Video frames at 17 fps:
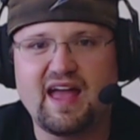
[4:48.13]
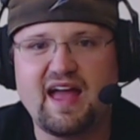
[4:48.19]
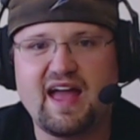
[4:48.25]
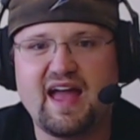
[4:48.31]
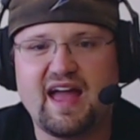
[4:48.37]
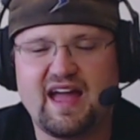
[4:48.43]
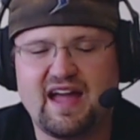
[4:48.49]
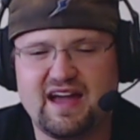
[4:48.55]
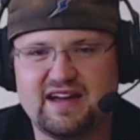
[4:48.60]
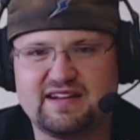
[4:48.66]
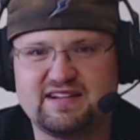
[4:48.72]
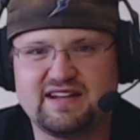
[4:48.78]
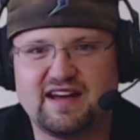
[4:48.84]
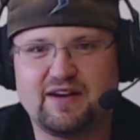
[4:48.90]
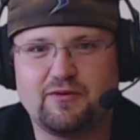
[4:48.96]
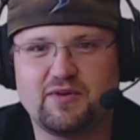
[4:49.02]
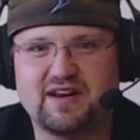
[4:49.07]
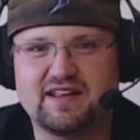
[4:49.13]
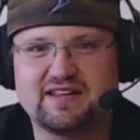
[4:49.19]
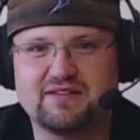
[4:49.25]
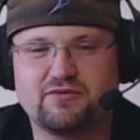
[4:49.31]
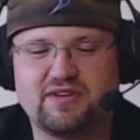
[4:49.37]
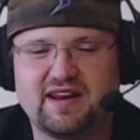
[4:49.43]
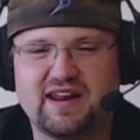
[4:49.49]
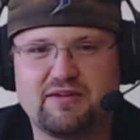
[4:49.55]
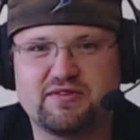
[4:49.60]
And when
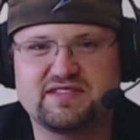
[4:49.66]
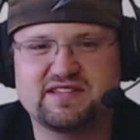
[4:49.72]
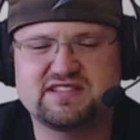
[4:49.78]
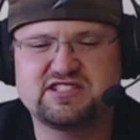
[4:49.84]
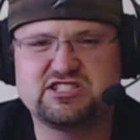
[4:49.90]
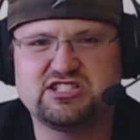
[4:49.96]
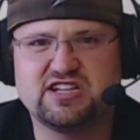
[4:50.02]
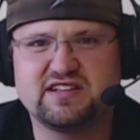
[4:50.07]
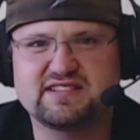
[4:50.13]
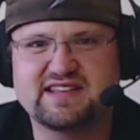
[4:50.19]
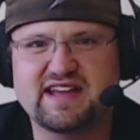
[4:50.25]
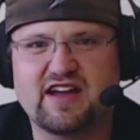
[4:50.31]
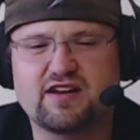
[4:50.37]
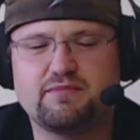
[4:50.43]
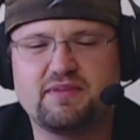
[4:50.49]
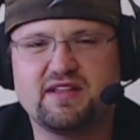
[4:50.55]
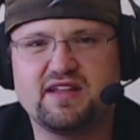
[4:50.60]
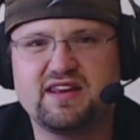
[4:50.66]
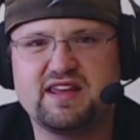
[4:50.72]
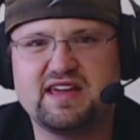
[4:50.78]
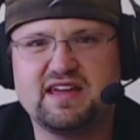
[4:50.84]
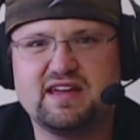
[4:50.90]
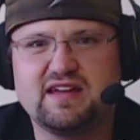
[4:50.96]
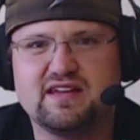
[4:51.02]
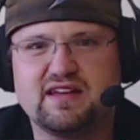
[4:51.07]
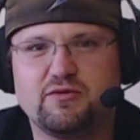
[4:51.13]
it with its shields down
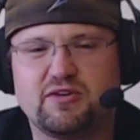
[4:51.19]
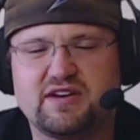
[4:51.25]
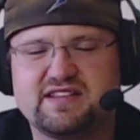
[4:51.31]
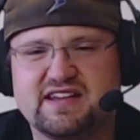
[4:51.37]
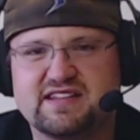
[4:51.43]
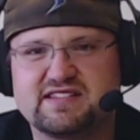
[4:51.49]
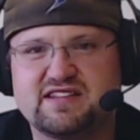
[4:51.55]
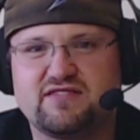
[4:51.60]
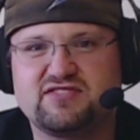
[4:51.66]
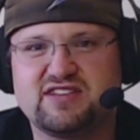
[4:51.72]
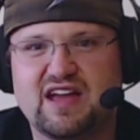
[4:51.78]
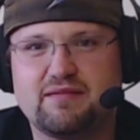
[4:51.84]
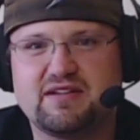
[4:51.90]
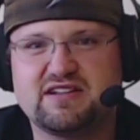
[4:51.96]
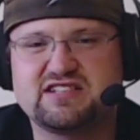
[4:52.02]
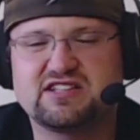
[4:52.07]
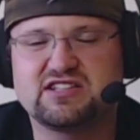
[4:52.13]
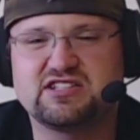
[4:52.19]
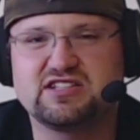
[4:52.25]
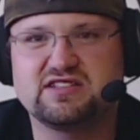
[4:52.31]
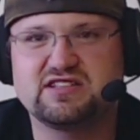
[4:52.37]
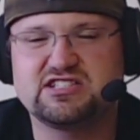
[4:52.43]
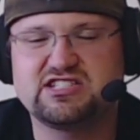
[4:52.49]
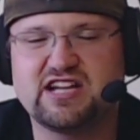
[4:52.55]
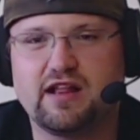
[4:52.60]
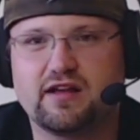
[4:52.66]
ability, when it takes enough damage, the
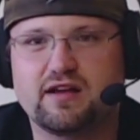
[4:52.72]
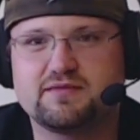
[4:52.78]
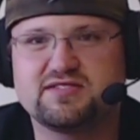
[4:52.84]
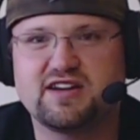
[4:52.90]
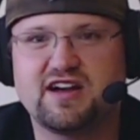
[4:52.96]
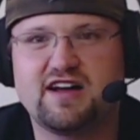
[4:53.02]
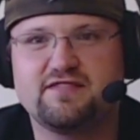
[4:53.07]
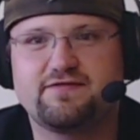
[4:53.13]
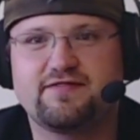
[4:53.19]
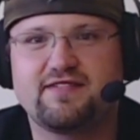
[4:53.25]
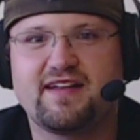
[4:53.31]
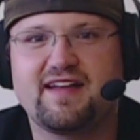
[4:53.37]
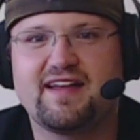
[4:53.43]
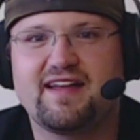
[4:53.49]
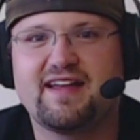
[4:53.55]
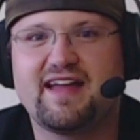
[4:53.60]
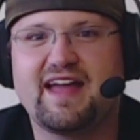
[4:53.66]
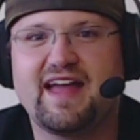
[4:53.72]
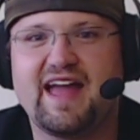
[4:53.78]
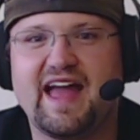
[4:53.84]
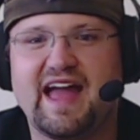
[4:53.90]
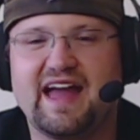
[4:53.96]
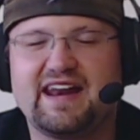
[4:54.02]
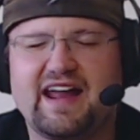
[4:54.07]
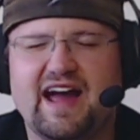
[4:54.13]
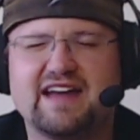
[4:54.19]
shell comes off,
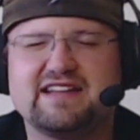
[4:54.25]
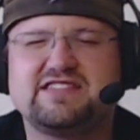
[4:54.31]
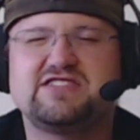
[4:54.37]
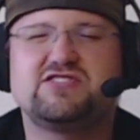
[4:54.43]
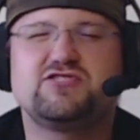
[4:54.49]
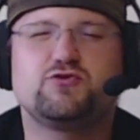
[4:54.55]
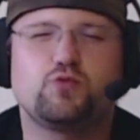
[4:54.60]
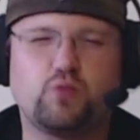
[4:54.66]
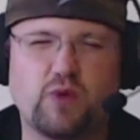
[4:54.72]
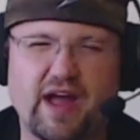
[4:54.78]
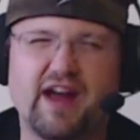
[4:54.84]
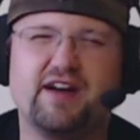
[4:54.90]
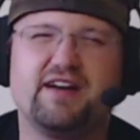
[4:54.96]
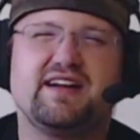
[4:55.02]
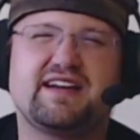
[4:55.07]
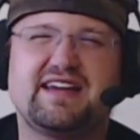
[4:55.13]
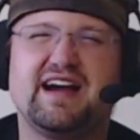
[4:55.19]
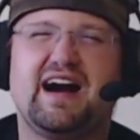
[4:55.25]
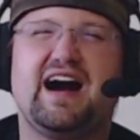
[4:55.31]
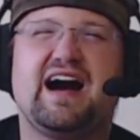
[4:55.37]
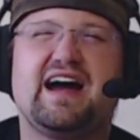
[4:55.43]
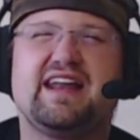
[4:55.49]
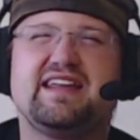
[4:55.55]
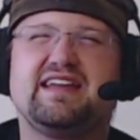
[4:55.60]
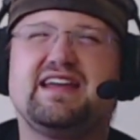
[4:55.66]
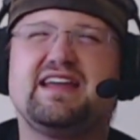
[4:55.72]
and I swear to
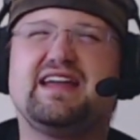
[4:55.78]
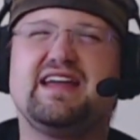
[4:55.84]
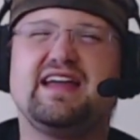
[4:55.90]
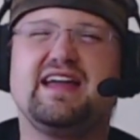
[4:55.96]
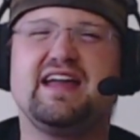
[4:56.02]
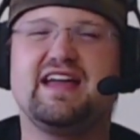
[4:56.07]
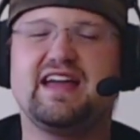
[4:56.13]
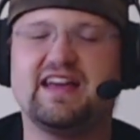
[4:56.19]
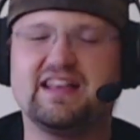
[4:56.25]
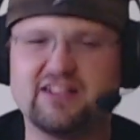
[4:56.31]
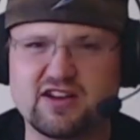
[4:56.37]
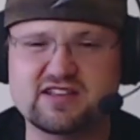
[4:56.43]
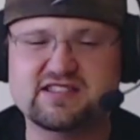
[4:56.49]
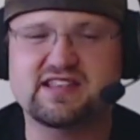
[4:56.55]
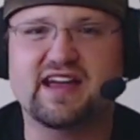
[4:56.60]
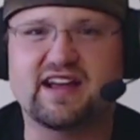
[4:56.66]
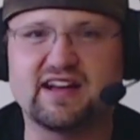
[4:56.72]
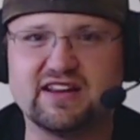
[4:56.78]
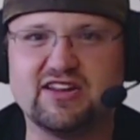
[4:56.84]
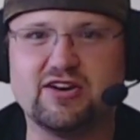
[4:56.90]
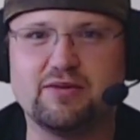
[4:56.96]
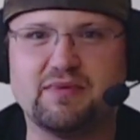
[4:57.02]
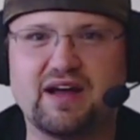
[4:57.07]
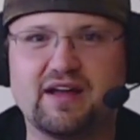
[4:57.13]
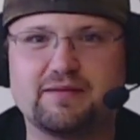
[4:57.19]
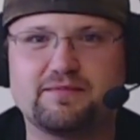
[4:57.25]
God, it looks like a
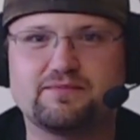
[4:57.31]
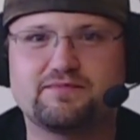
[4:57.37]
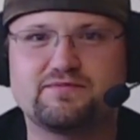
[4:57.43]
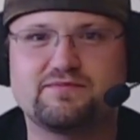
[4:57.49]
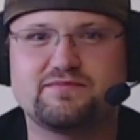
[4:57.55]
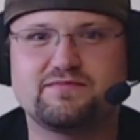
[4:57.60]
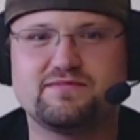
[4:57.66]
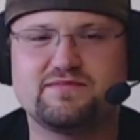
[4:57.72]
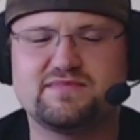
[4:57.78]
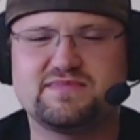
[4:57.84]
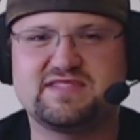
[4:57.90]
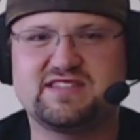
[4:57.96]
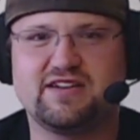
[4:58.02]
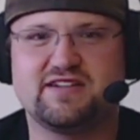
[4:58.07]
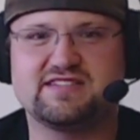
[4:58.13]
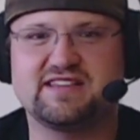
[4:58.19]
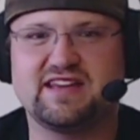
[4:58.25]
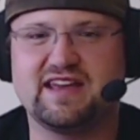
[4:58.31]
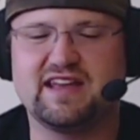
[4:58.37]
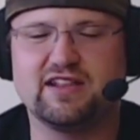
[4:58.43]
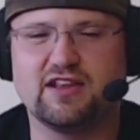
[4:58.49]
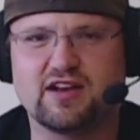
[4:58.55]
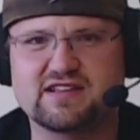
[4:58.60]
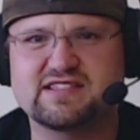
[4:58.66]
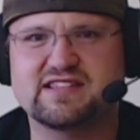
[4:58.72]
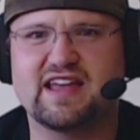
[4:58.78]
Luma. Seriously, it
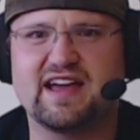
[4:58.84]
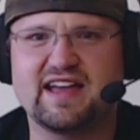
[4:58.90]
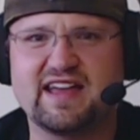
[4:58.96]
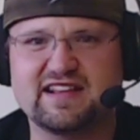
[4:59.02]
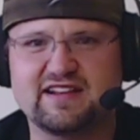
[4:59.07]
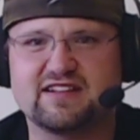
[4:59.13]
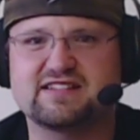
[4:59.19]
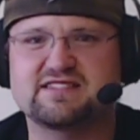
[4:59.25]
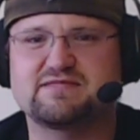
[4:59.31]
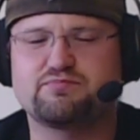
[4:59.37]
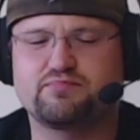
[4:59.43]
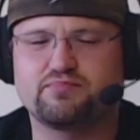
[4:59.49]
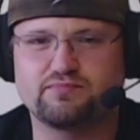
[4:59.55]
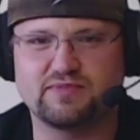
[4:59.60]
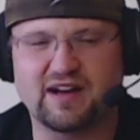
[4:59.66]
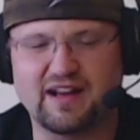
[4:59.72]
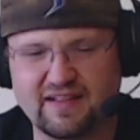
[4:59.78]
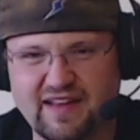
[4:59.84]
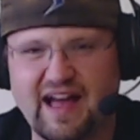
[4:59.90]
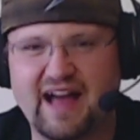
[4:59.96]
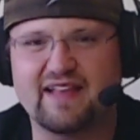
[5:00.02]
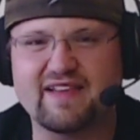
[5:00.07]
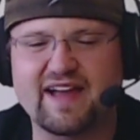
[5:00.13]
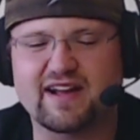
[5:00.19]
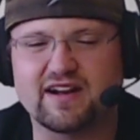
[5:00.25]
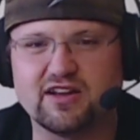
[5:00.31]
looks a
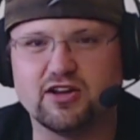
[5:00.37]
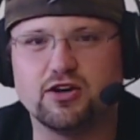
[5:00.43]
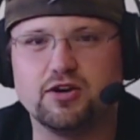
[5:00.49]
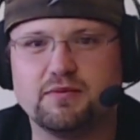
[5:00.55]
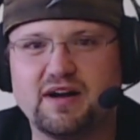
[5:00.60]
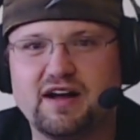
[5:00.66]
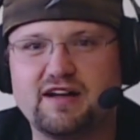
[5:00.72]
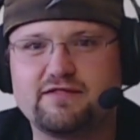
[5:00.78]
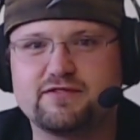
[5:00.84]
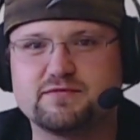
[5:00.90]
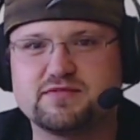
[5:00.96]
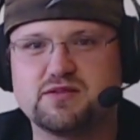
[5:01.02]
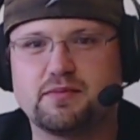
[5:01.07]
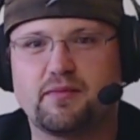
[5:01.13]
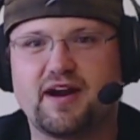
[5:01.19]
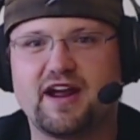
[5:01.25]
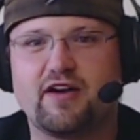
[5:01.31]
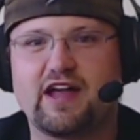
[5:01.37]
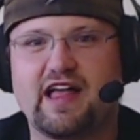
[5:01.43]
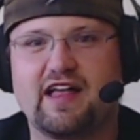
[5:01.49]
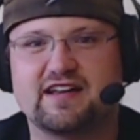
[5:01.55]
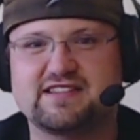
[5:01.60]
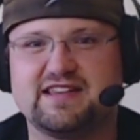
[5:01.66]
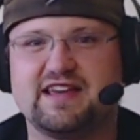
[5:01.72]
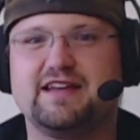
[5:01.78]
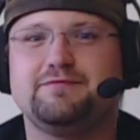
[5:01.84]
lot like a Luma from Super Mario
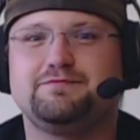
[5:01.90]
Galaxy.